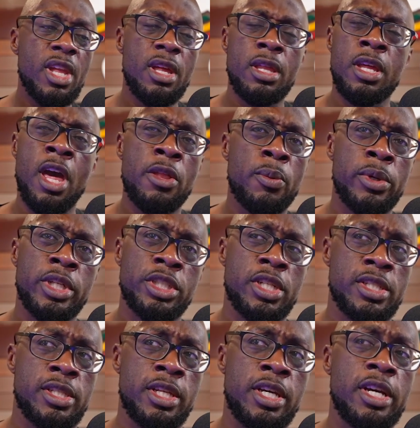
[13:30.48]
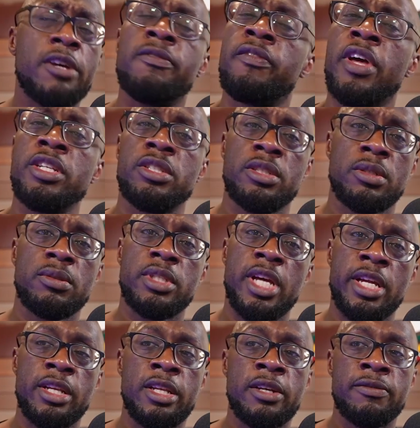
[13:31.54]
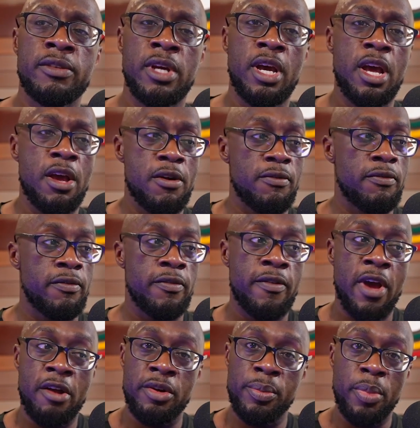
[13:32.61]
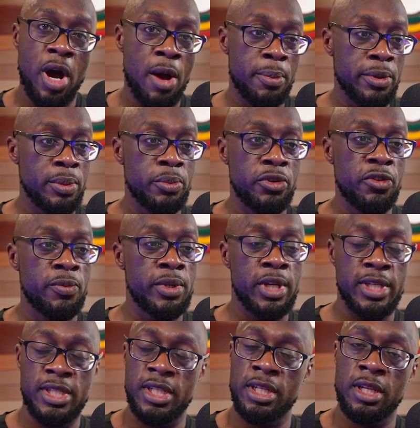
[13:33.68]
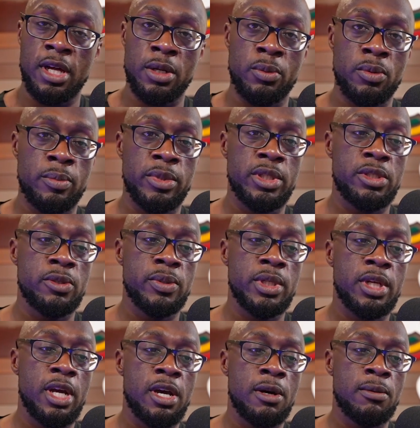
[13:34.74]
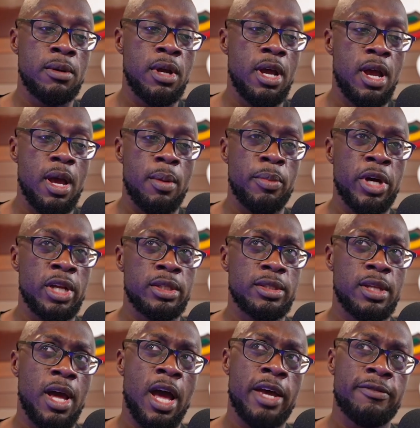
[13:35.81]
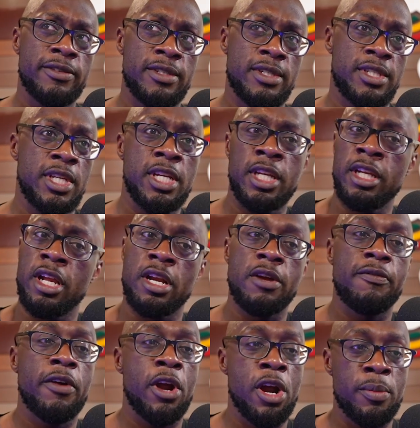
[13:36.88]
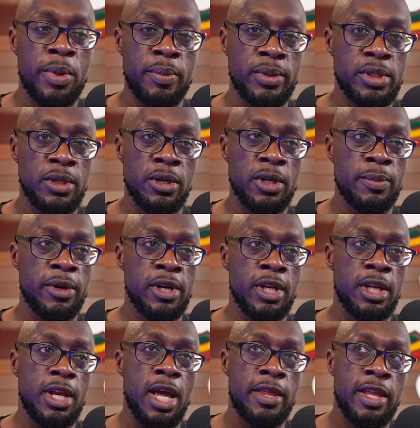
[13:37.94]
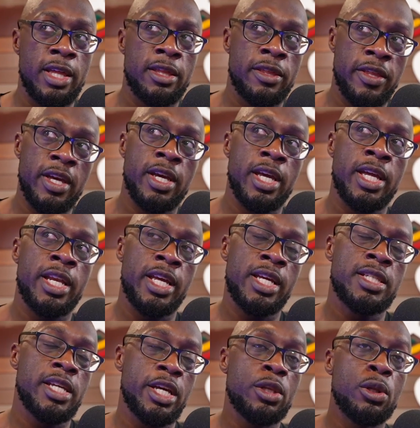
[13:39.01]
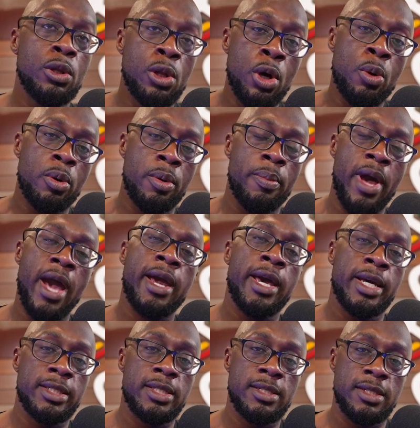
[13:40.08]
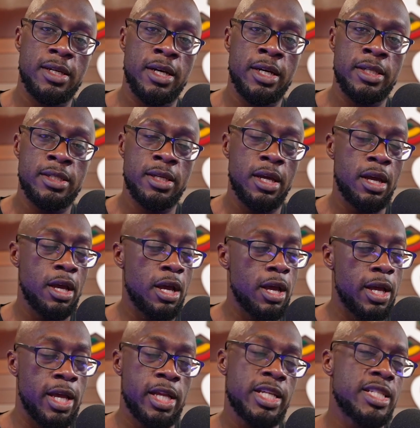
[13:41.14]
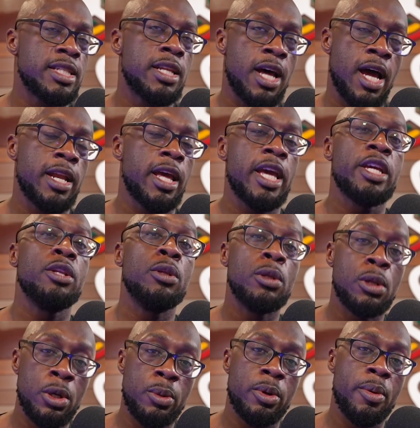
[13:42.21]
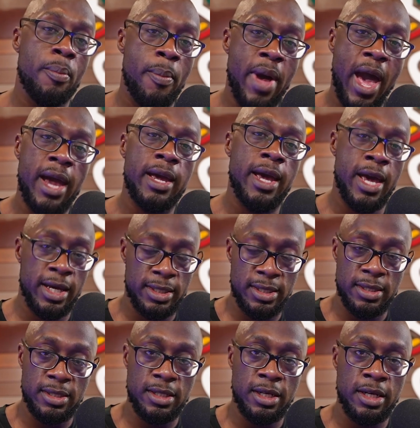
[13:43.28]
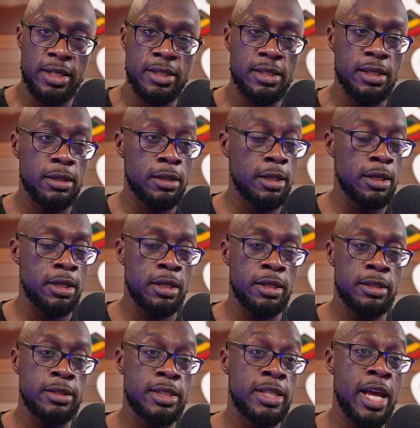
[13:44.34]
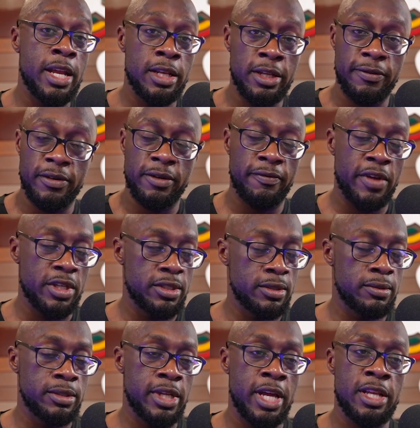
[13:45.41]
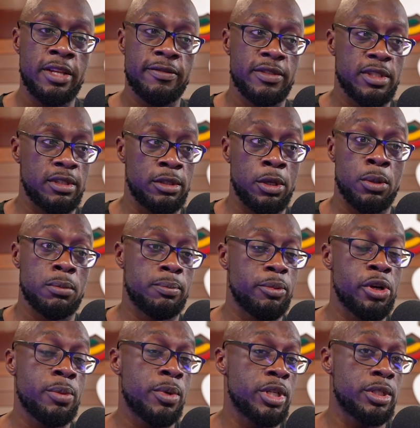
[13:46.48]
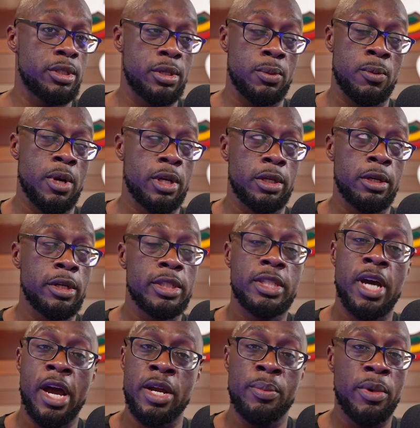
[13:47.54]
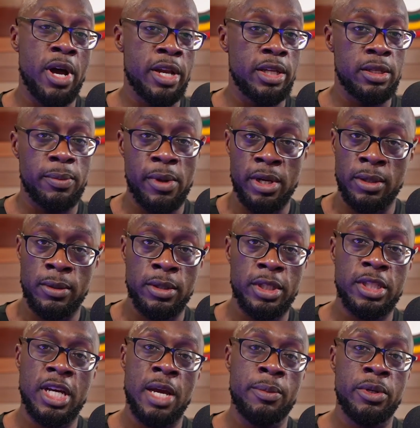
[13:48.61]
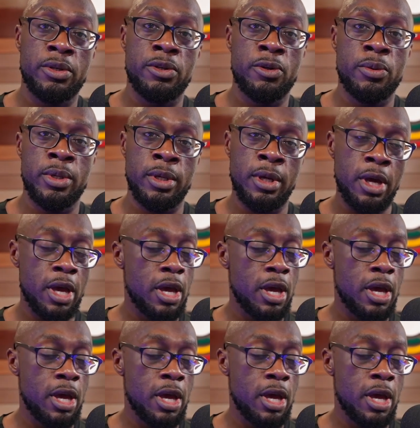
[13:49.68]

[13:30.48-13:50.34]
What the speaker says: The other one is just the conventional deadlift. Very popular movement I see a lot of women doing now, but I've seen it and I've heard people talk about it and they think it is a lower back exercise. It is not a lower back exercise. The deadlift, conventional deadlifts, you're pretty much can work your entire body depending on the type you're doing.